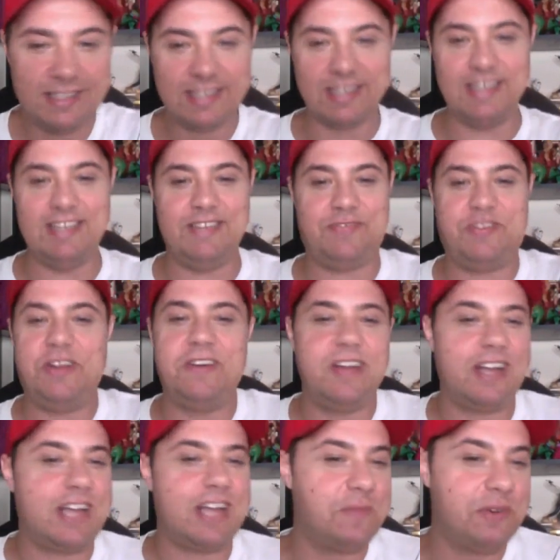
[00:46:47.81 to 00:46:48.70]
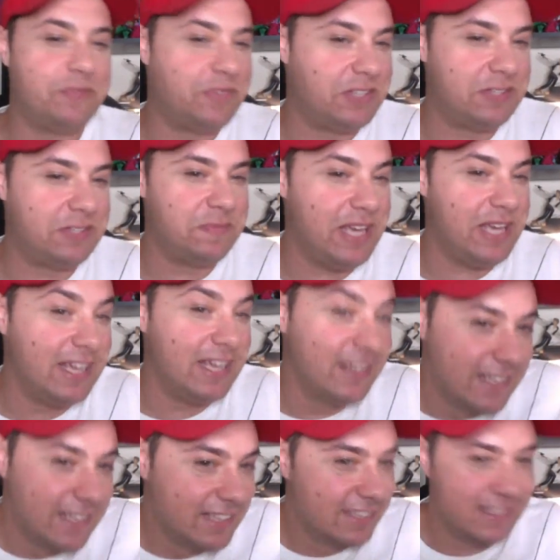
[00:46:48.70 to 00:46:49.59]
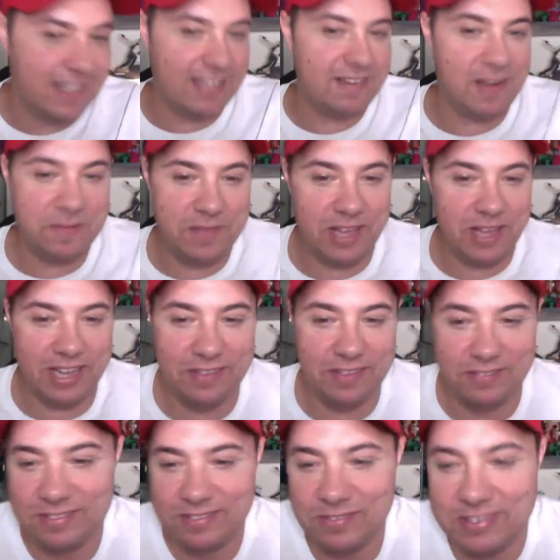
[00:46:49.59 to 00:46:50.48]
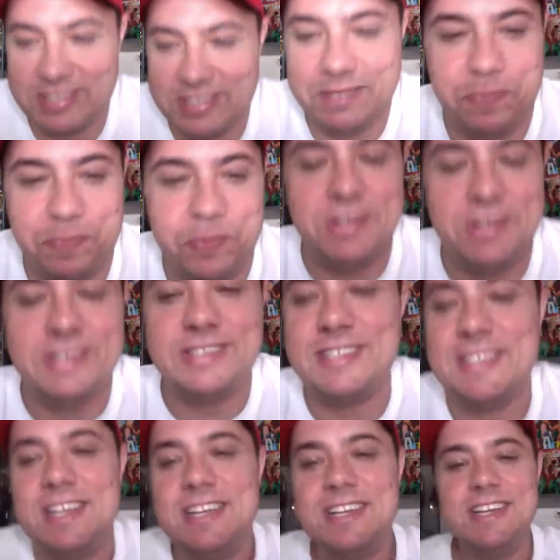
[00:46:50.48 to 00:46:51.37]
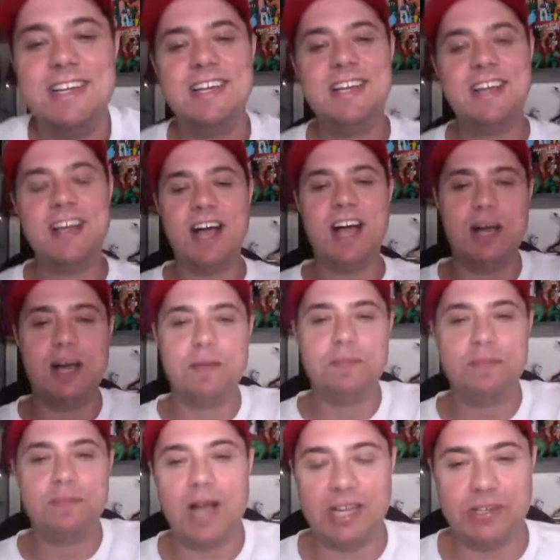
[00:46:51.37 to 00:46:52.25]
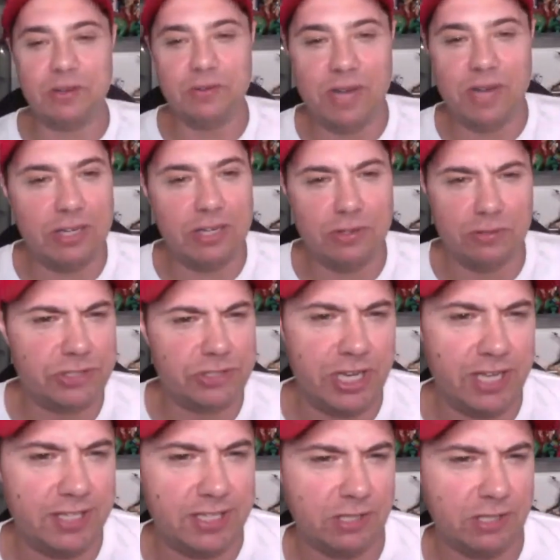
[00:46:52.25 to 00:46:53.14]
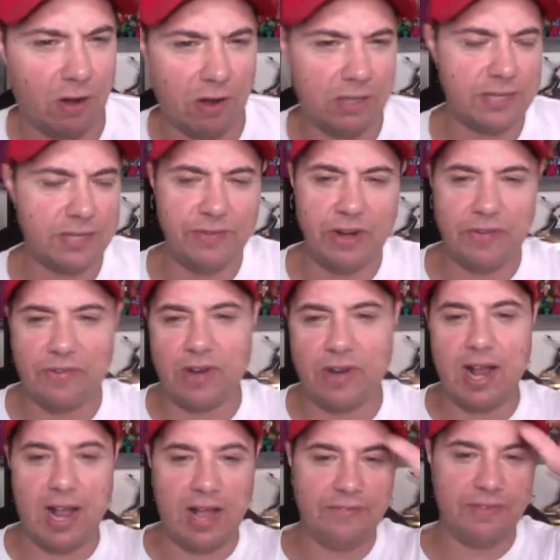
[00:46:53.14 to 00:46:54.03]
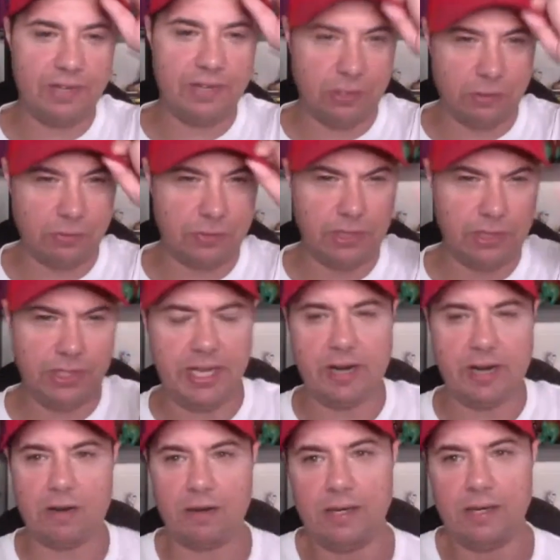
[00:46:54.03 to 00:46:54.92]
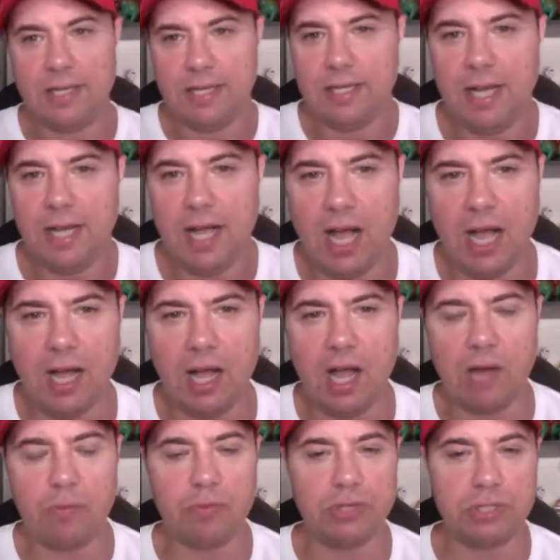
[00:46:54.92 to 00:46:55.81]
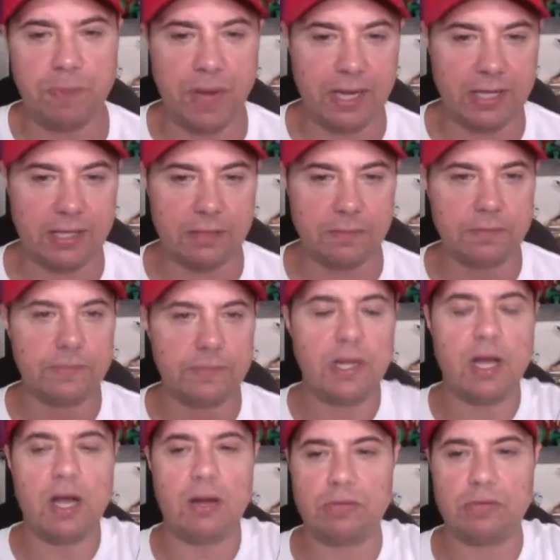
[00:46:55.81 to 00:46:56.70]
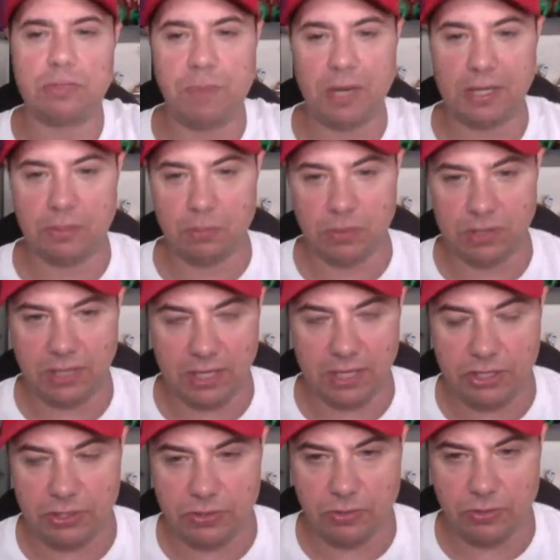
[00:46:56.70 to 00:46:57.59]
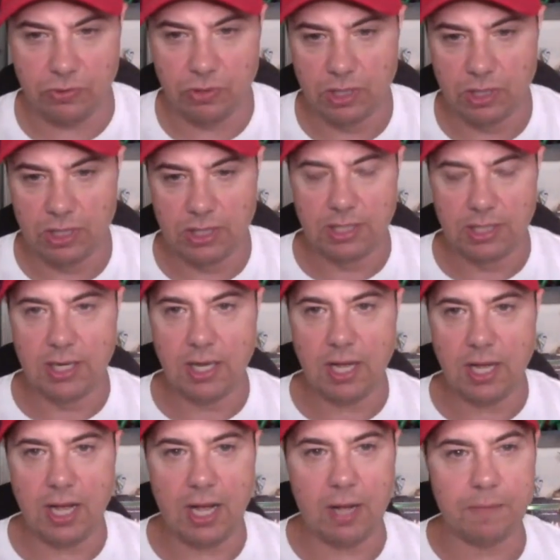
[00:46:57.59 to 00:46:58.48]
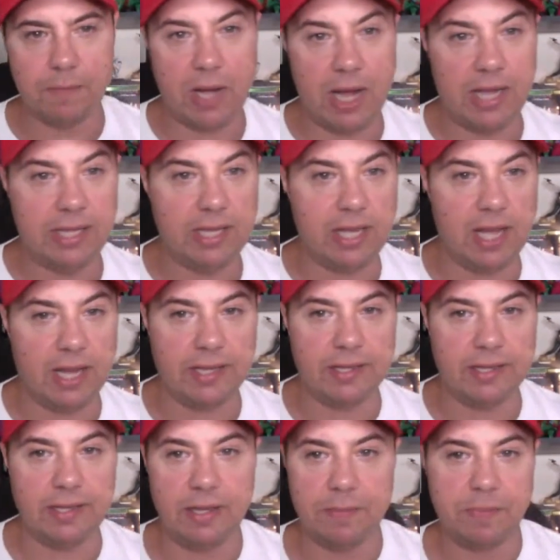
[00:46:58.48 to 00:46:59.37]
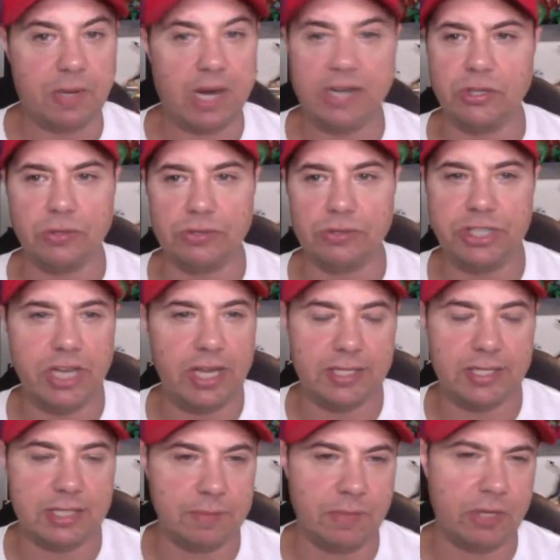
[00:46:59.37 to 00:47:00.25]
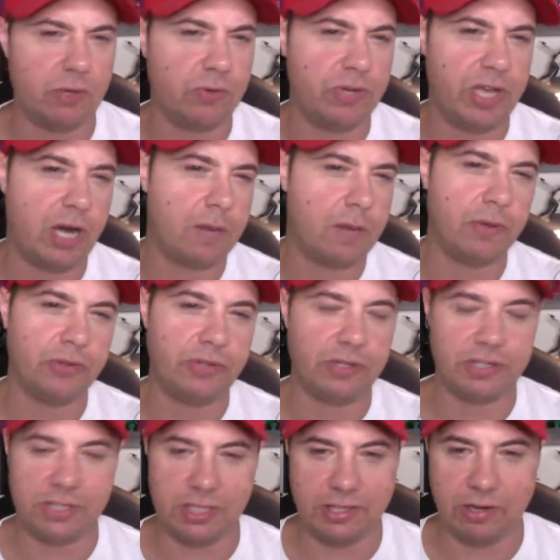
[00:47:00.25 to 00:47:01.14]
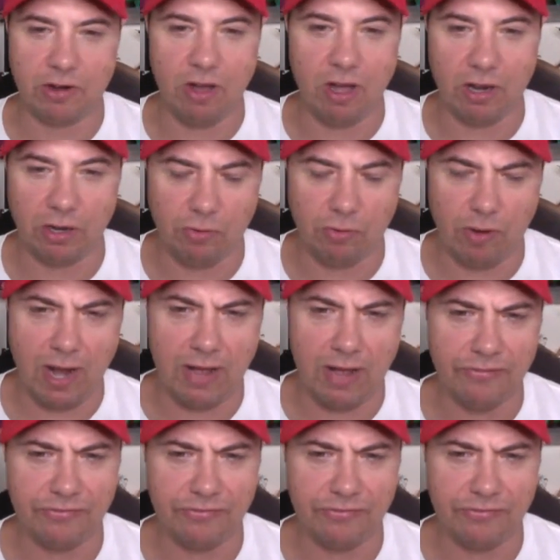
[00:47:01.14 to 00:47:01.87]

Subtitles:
If they're not coming to visit me, then what's the point? I don't chase stars. I never have. I don't really care. I respect them. I respect what they do. But I don't chase them. I don't care about their autograph.